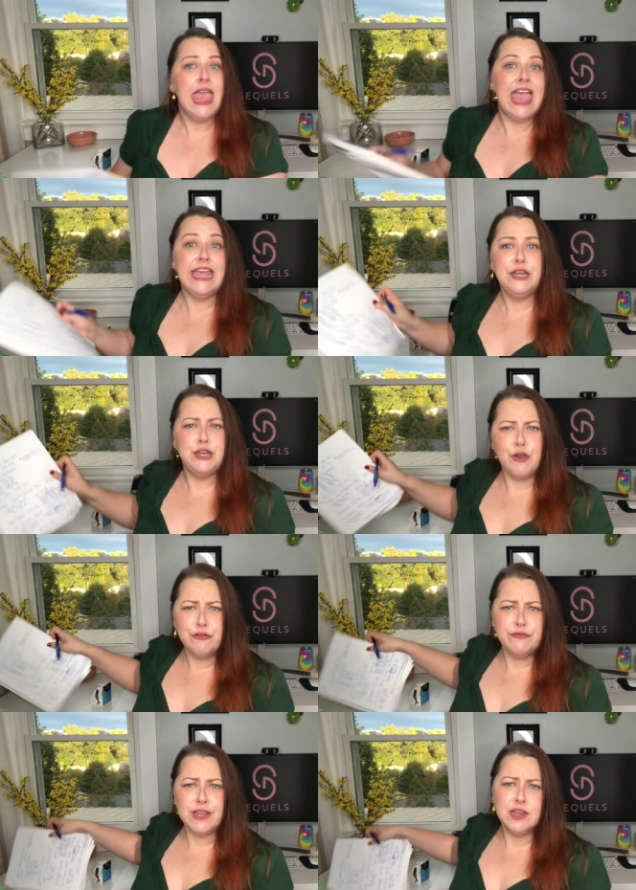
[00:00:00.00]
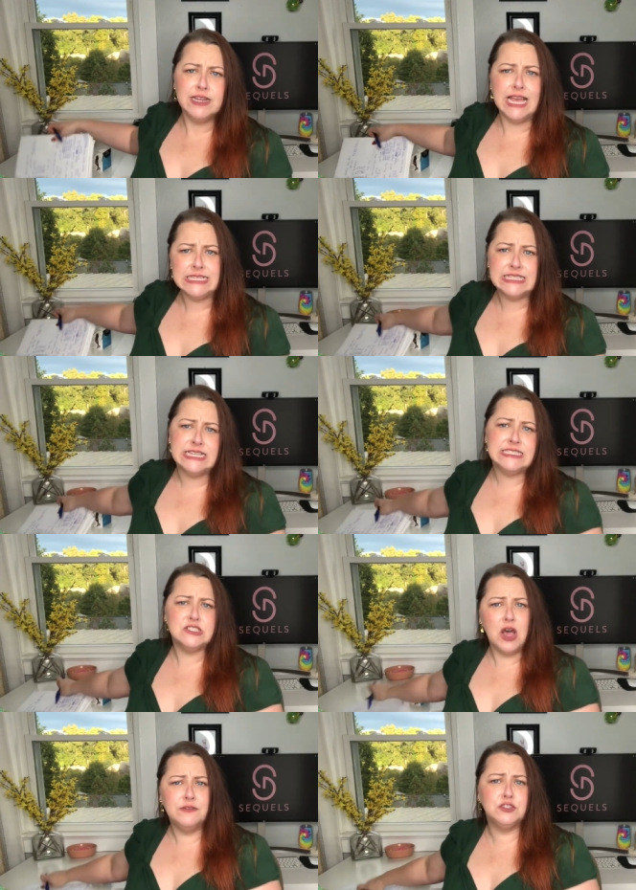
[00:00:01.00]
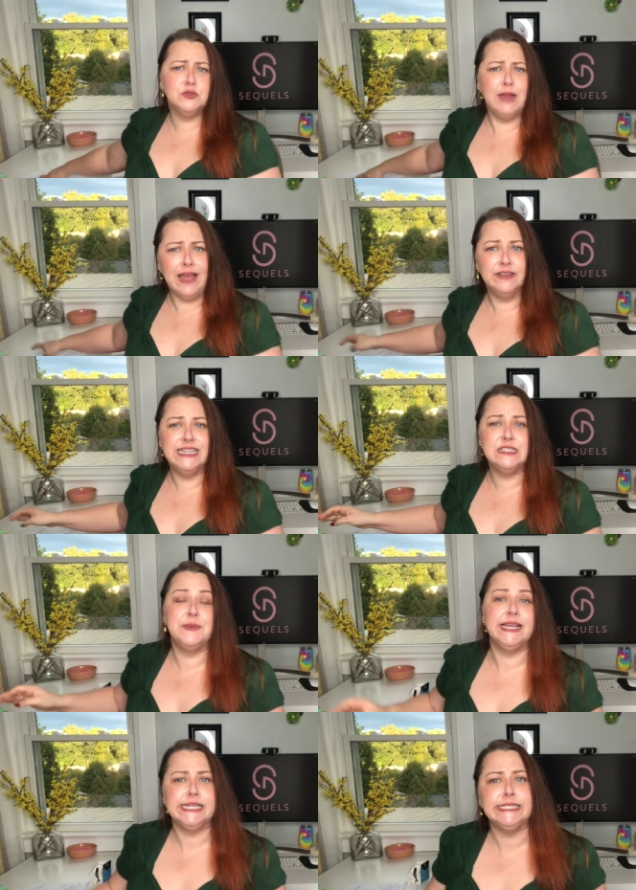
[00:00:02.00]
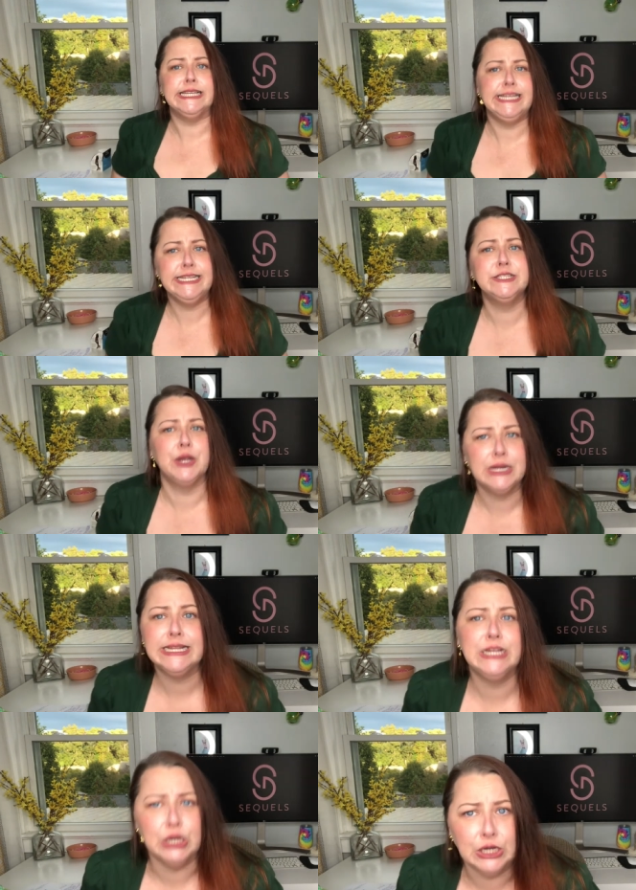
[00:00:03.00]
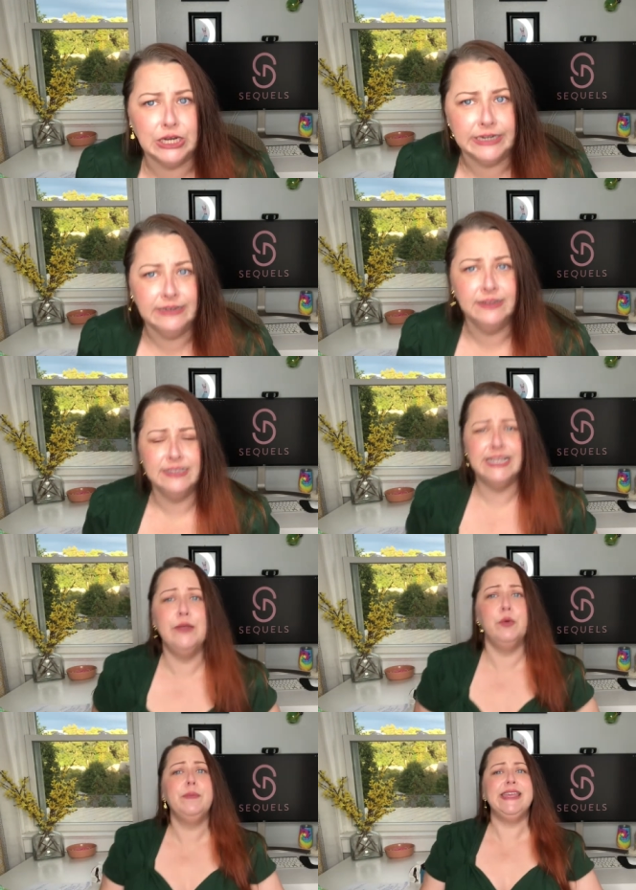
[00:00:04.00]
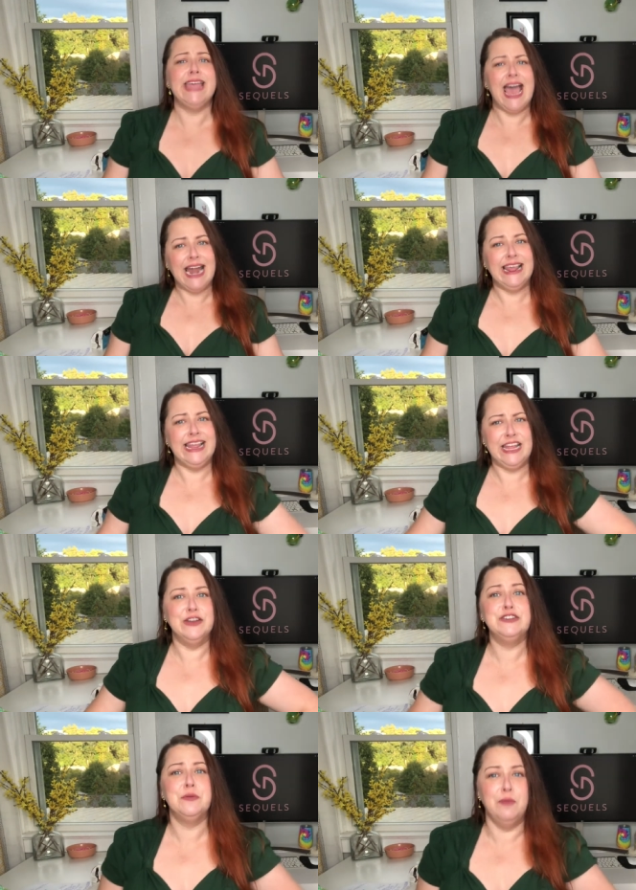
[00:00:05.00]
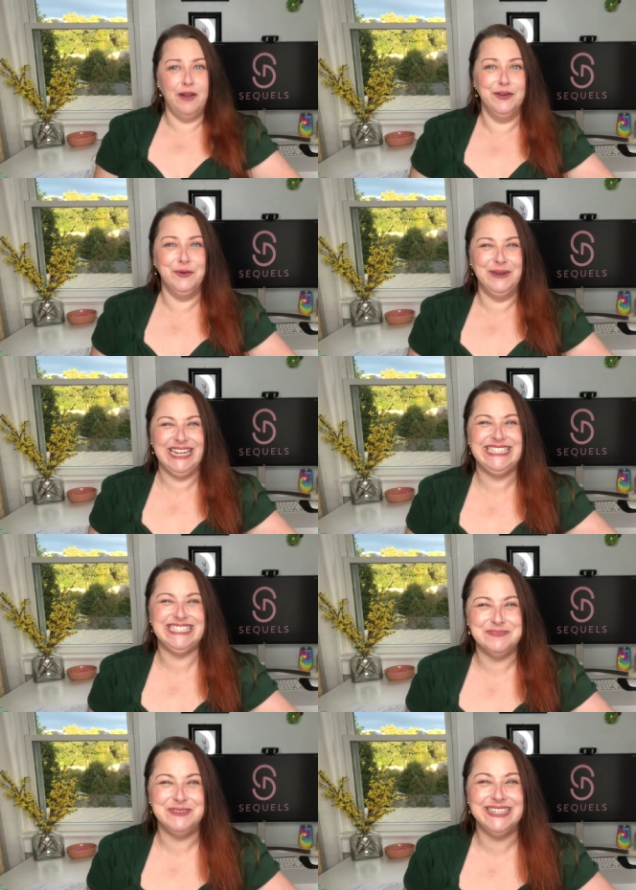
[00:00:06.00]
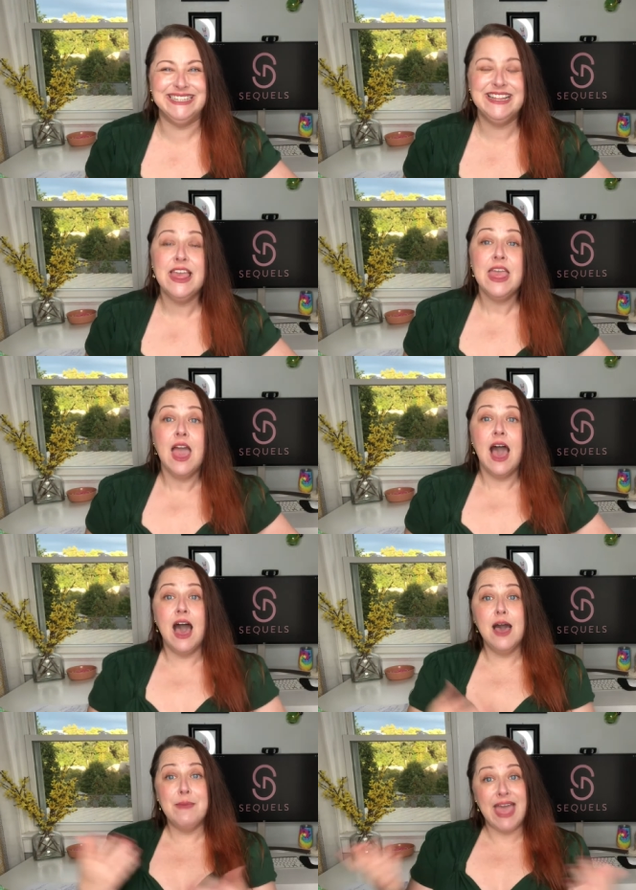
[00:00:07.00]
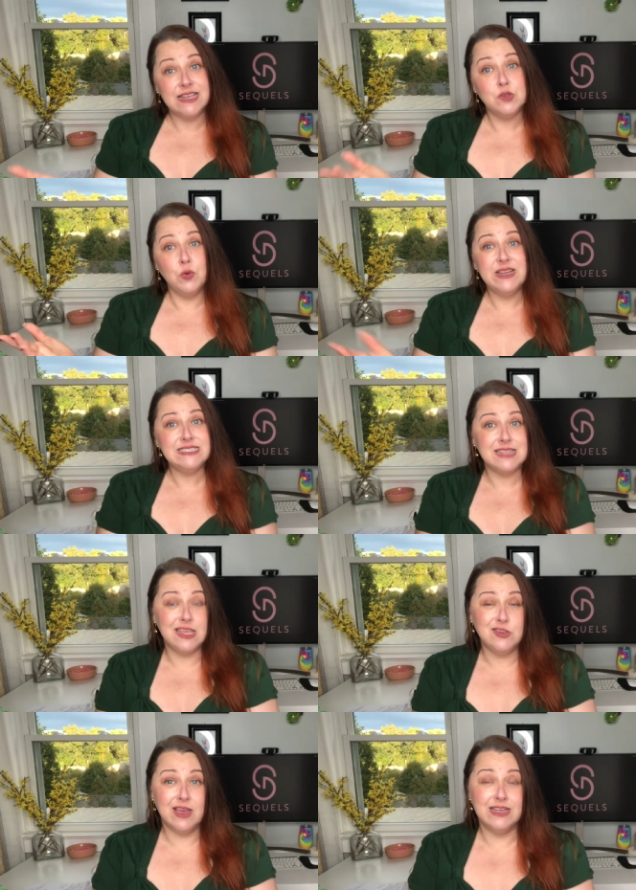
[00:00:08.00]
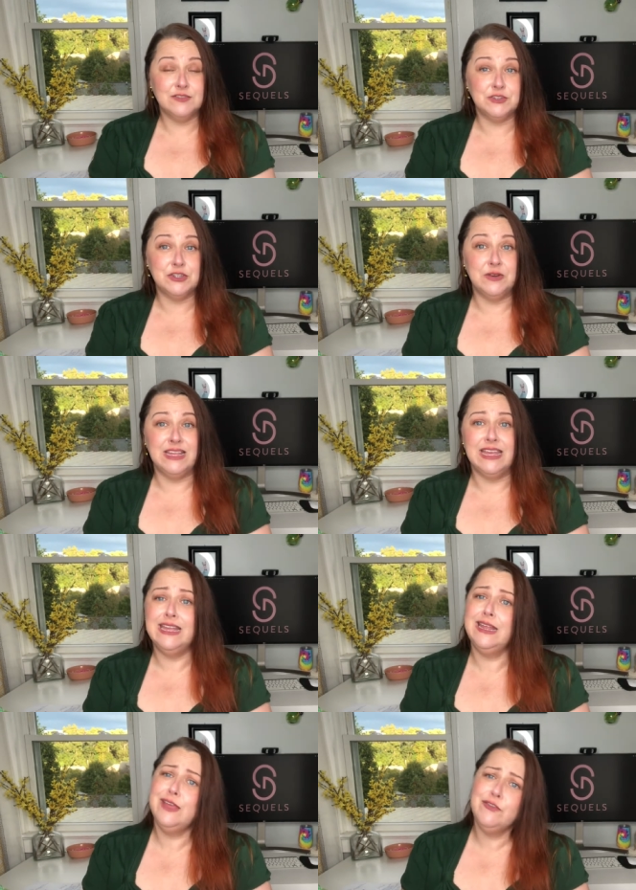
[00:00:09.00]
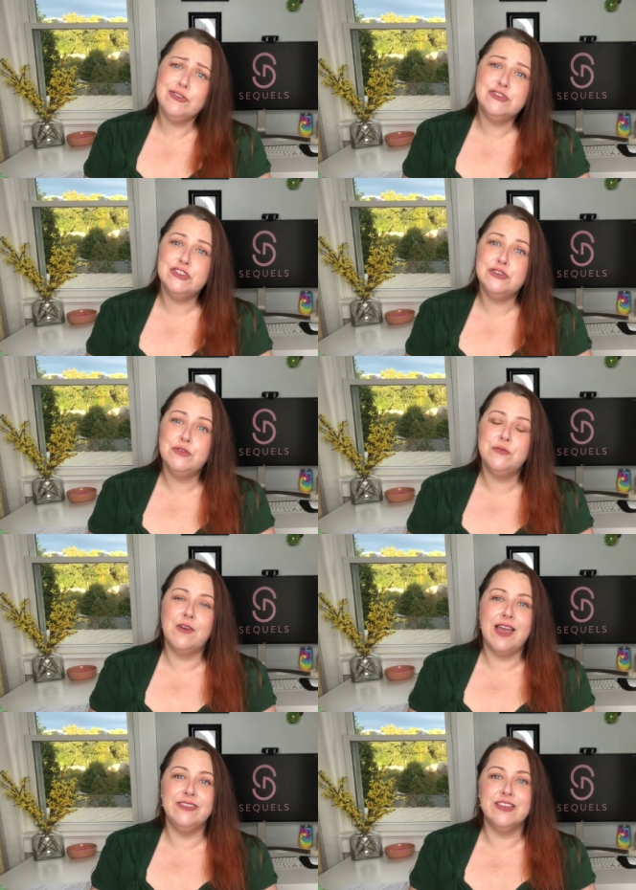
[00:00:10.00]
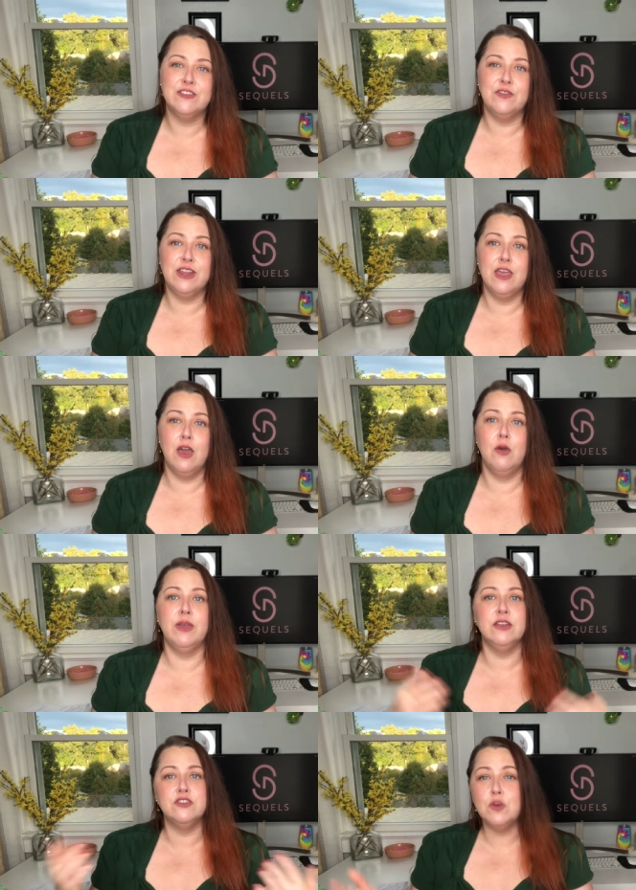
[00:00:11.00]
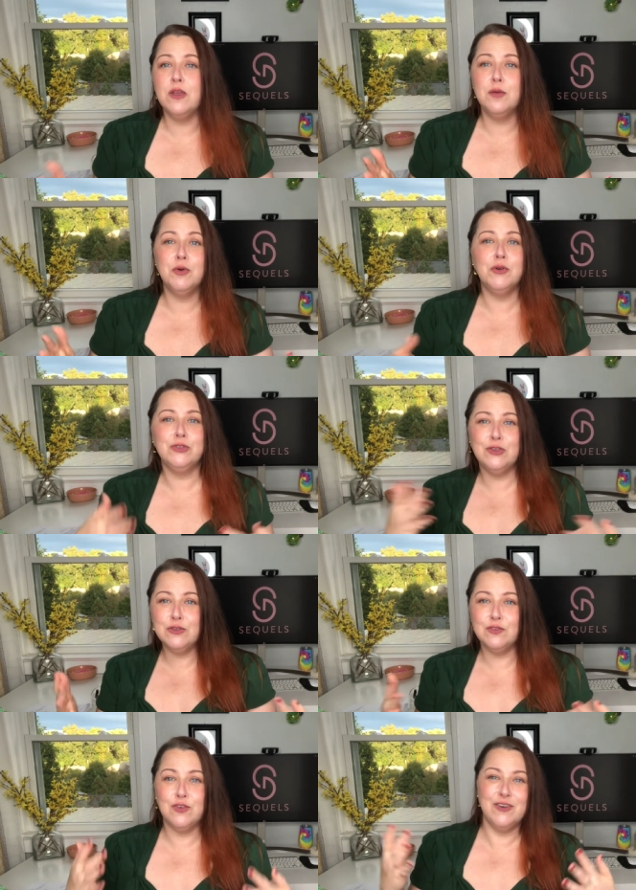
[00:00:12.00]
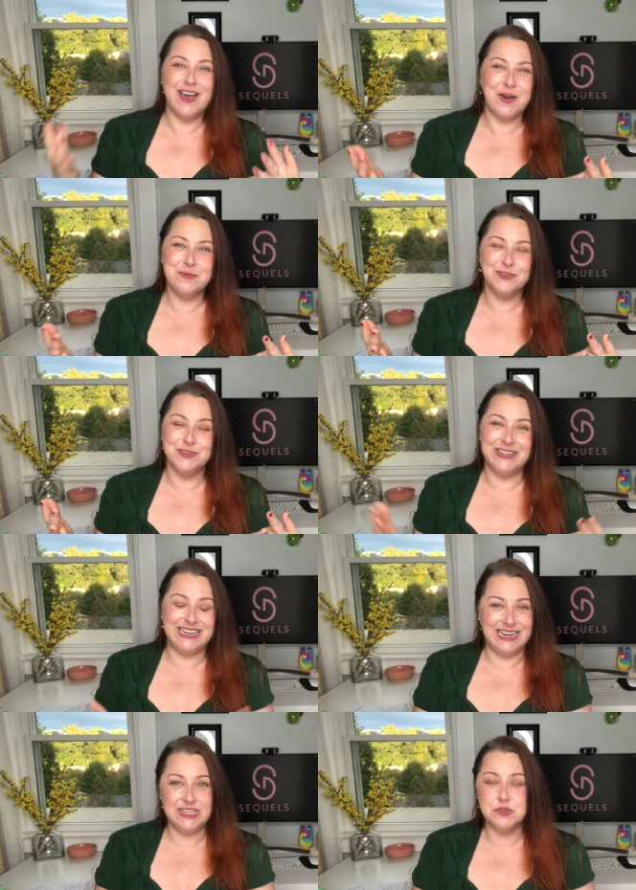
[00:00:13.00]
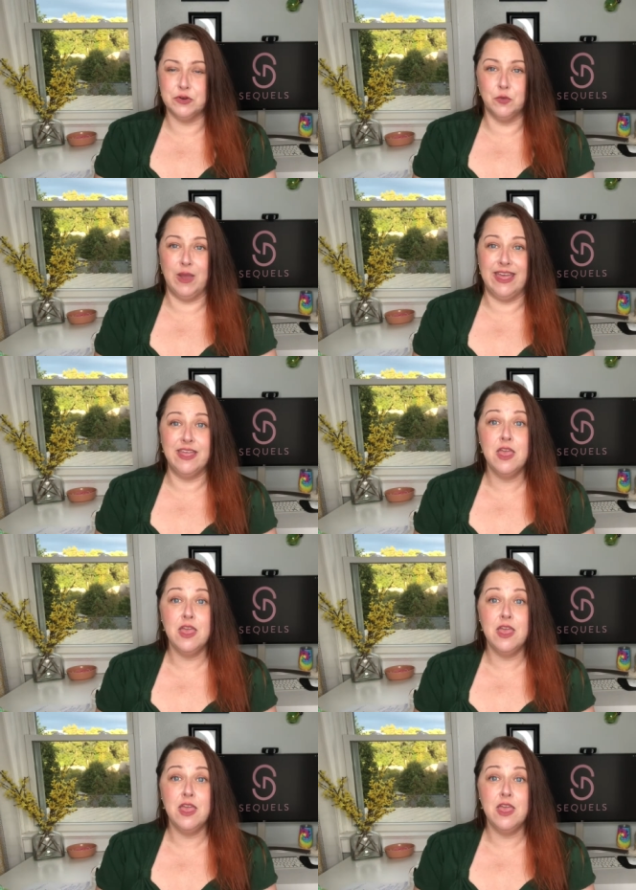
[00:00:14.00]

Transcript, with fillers: And no fair guessing soft surroundings, because it is already gone. It will be out of here tomorrow when I ship it. As always, thank you guys for tuning in. If you do find this video enjoyable, useful, helpful in any sort of way,